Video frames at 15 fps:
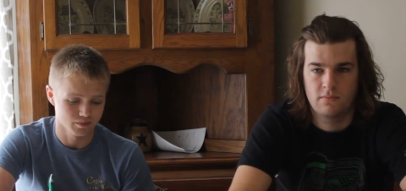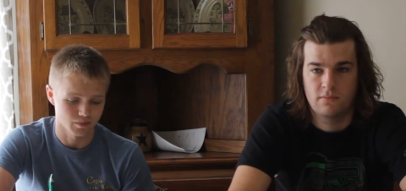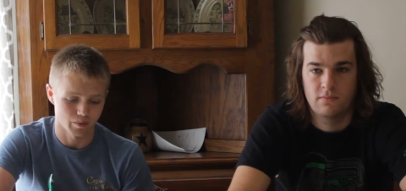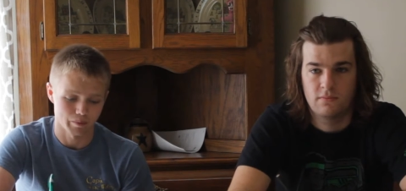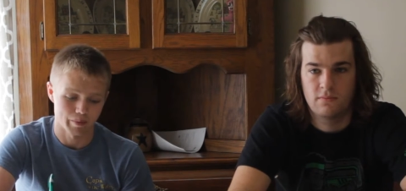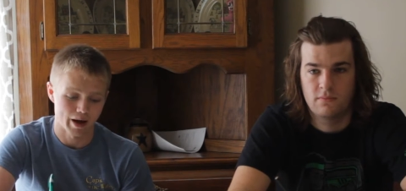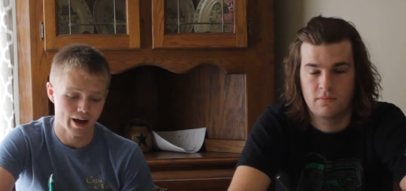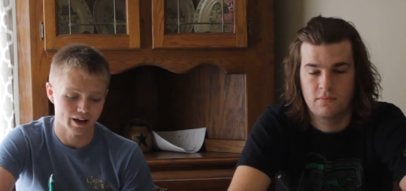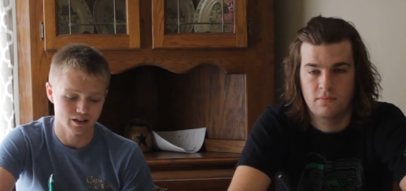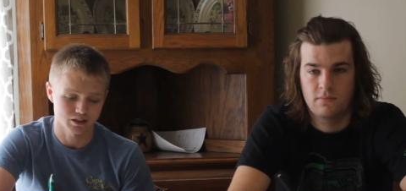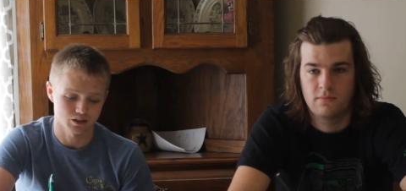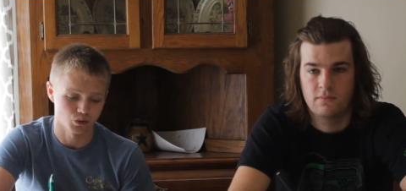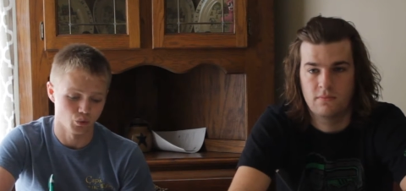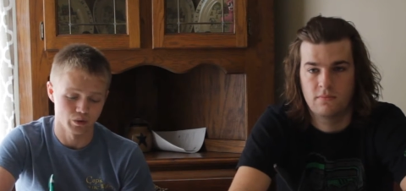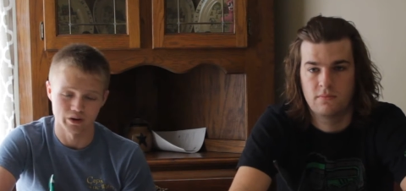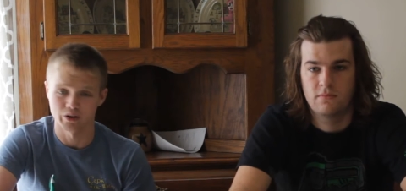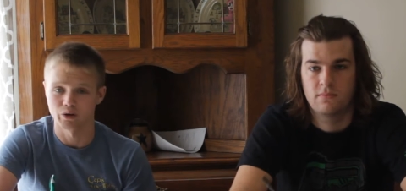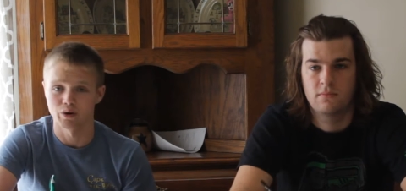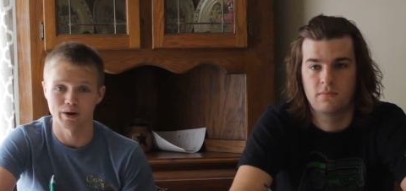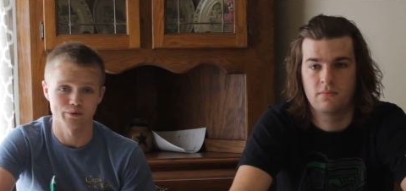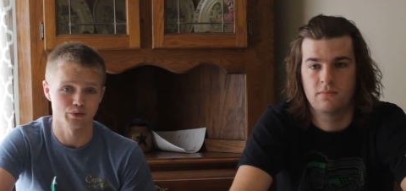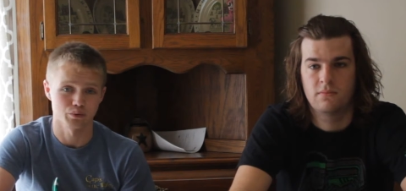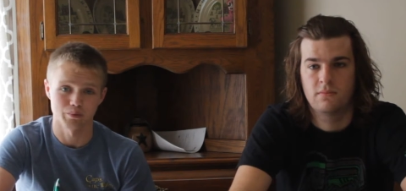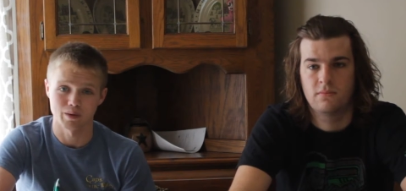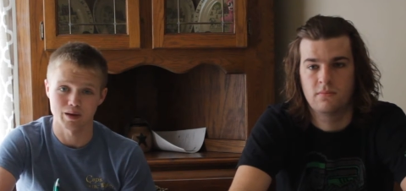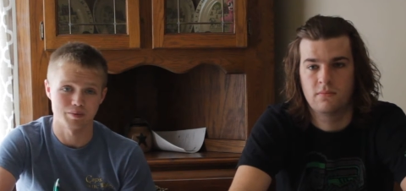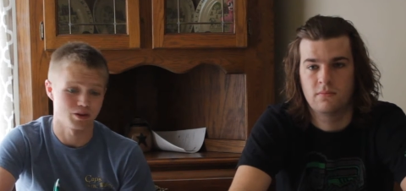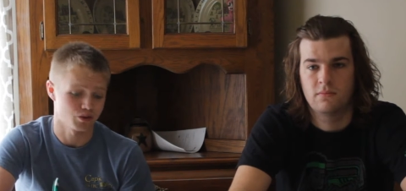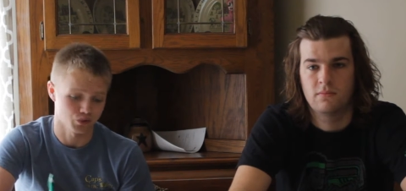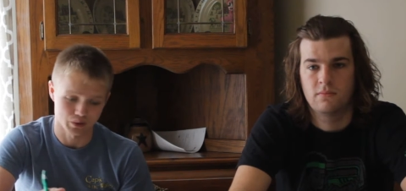Speaker 1: max the winner will have
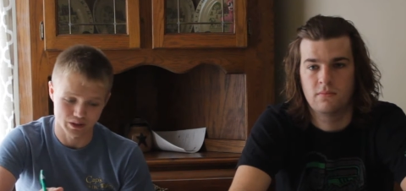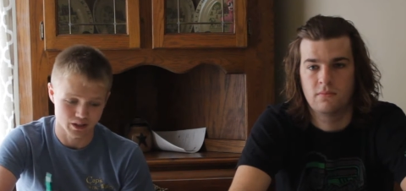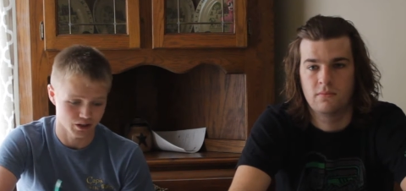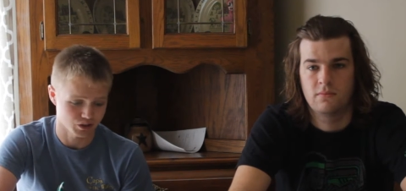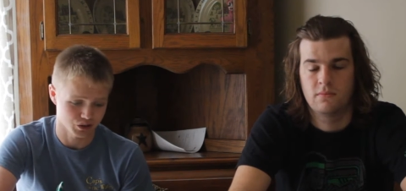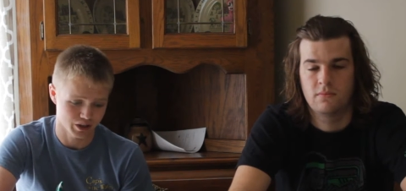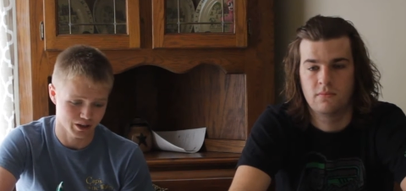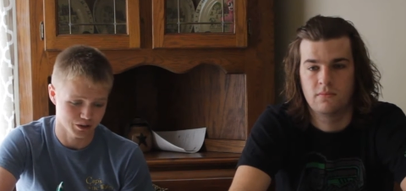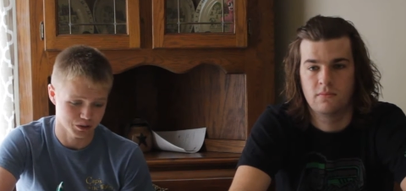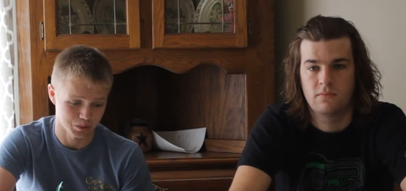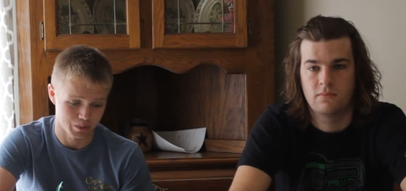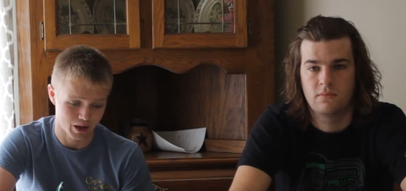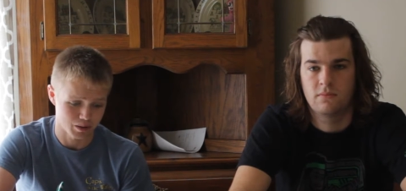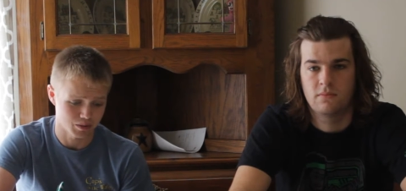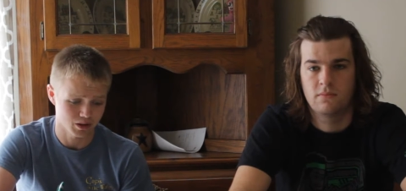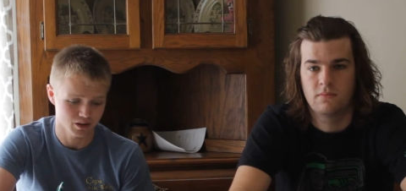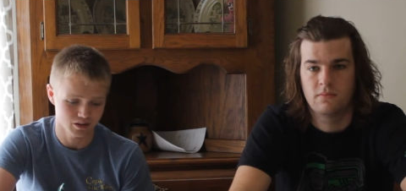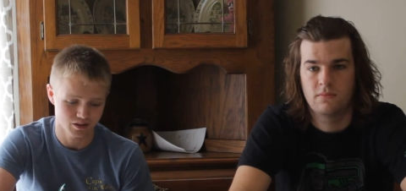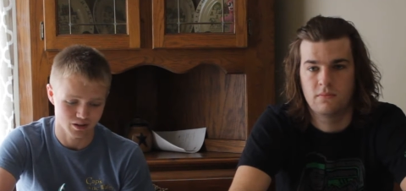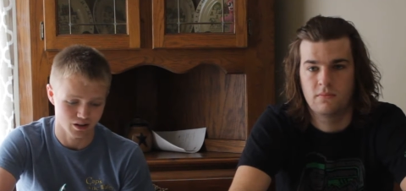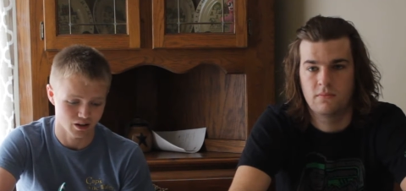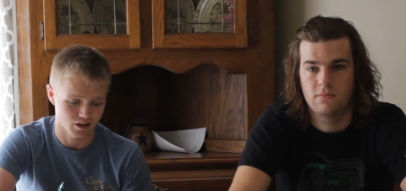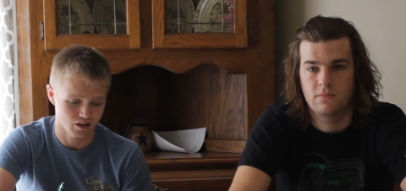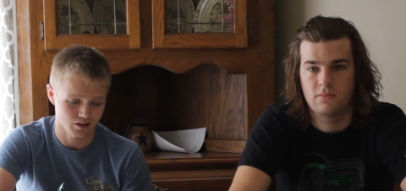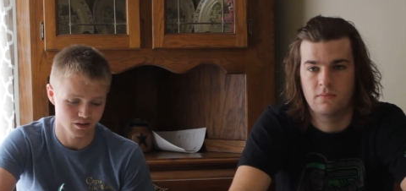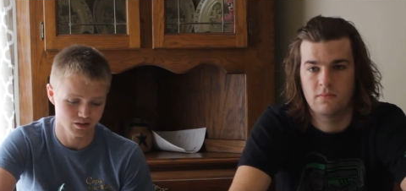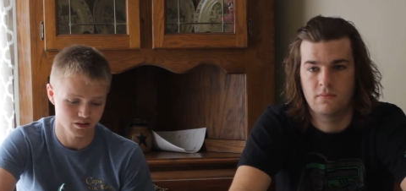maybe three touchdowns. Maybe uh,